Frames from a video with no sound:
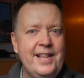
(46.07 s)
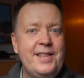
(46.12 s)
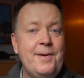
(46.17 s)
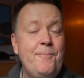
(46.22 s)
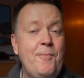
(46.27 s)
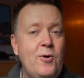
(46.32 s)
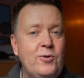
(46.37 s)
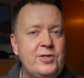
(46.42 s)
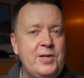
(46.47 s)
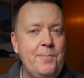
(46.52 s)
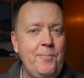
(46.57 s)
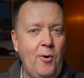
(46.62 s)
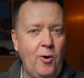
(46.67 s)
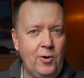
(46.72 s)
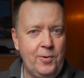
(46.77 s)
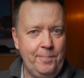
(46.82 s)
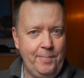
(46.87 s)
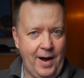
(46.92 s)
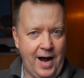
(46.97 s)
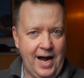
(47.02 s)
The most
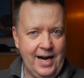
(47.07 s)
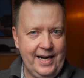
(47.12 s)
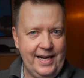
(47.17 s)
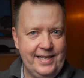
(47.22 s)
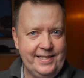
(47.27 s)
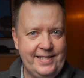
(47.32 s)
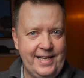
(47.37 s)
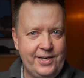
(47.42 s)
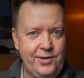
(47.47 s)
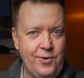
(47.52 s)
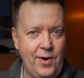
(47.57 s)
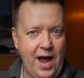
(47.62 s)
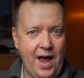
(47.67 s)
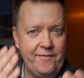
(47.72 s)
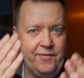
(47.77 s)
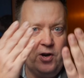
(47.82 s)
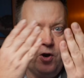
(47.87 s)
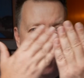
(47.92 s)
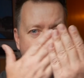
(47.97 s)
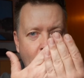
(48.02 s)
important part is that you
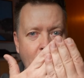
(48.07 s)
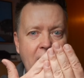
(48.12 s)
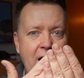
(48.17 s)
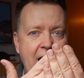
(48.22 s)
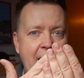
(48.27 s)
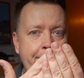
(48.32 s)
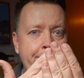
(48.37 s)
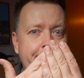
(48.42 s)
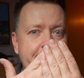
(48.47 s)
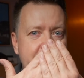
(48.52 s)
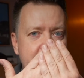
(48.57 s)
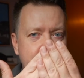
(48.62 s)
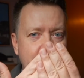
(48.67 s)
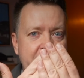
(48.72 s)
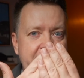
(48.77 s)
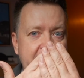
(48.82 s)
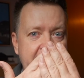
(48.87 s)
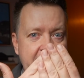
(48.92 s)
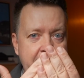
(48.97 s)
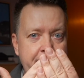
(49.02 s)
have an overlap
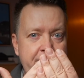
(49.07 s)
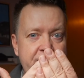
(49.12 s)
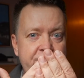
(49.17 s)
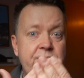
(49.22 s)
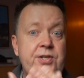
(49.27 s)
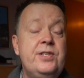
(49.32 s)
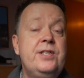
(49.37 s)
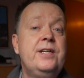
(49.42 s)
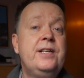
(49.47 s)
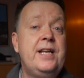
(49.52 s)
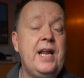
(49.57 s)
between the images